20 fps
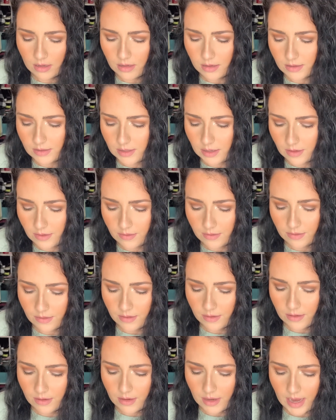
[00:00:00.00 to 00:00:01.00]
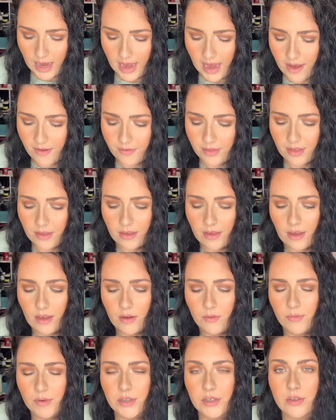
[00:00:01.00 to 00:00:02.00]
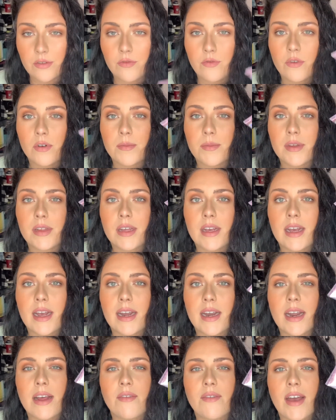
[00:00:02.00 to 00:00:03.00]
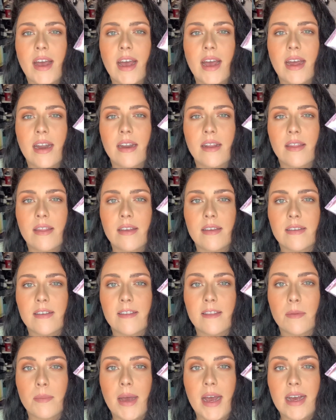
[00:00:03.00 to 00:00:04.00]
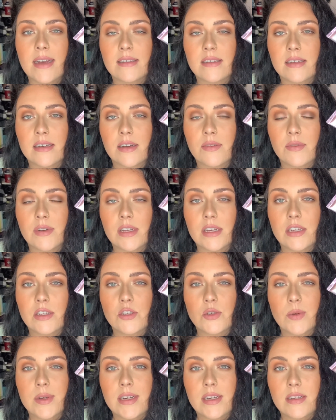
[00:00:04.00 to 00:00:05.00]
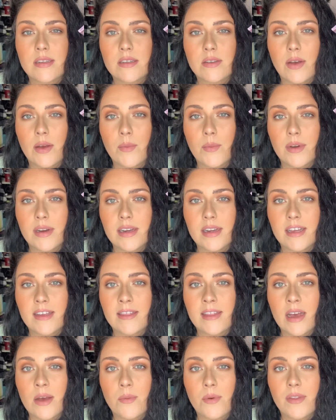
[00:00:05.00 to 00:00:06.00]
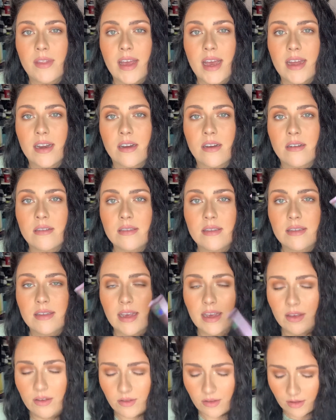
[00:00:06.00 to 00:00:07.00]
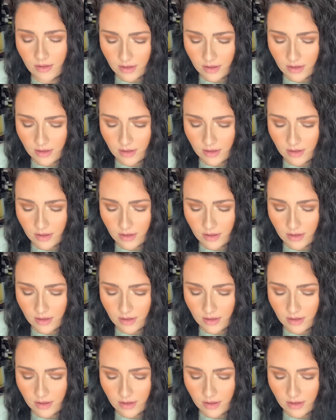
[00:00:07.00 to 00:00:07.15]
So I have the original formula and I've had this in the past and I really enjoyed it. So I wanted to get that while they had it on sale.